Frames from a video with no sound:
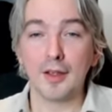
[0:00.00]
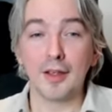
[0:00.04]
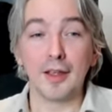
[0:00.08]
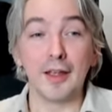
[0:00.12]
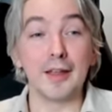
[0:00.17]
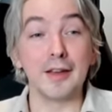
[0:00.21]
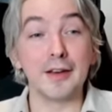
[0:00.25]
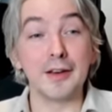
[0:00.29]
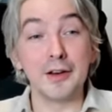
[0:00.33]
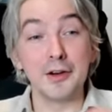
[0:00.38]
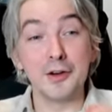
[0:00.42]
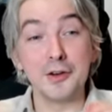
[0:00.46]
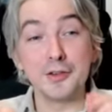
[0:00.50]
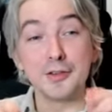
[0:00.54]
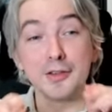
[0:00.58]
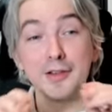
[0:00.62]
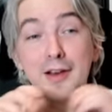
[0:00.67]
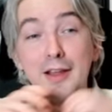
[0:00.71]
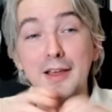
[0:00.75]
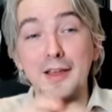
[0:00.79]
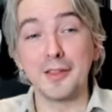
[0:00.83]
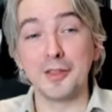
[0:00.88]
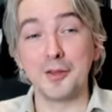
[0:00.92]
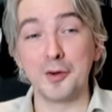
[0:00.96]
And here's
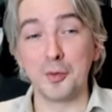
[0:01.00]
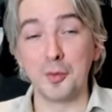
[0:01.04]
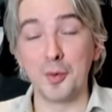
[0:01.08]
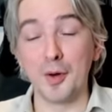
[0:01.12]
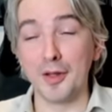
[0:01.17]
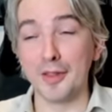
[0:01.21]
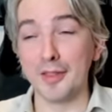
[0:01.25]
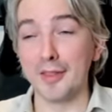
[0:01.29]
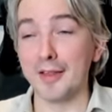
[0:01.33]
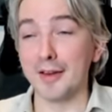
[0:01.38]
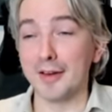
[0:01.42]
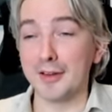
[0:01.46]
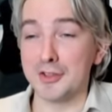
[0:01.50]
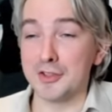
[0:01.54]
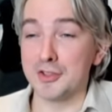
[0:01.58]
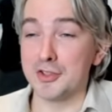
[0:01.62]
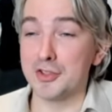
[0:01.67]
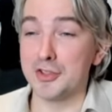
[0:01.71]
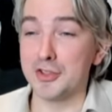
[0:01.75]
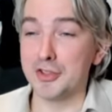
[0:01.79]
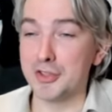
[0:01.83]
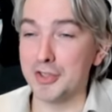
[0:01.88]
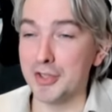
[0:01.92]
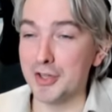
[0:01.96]
another one that is
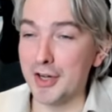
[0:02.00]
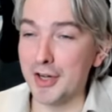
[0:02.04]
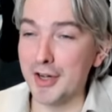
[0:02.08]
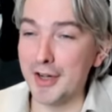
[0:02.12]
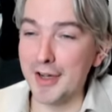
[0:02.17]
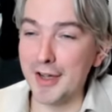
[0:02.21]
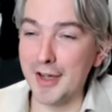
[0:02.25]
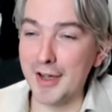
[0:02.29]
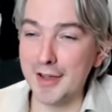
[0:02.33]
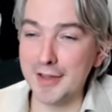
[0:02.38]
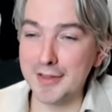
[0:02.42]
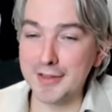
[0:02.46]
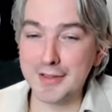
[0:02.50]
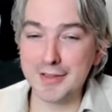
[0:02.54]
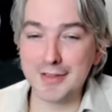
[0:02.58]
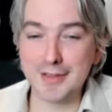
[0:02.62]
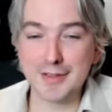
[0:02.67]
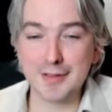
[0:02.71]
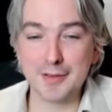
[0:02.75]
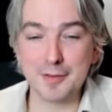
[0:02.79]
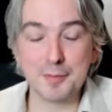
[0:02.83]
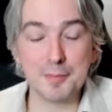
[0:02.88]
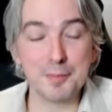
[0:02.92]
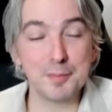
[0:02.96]

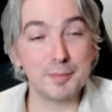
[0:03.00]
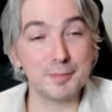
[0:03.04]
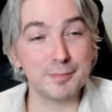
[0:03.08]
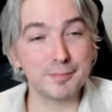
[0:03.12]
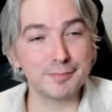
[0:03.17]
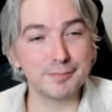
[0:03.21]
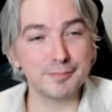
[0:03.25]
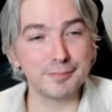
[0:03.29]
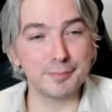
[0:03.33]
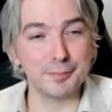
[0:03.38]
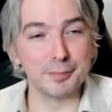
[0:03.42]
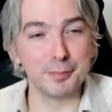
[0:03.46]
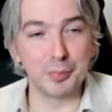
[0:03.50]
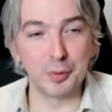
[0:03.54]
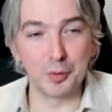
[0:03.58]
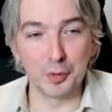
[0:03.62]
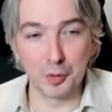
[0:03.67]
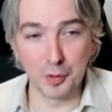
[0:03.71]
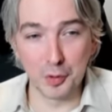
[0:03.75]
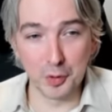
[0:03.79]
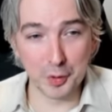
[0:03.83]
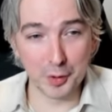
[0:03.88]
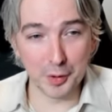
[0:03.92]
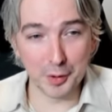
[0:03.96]
just
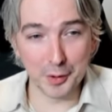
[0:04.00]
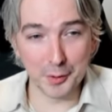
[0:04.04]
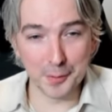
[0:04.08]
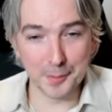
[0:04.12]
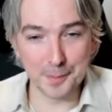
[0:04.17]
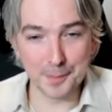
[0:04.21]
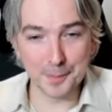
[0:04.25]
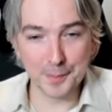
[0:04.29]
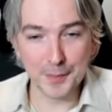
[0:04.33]
brutal.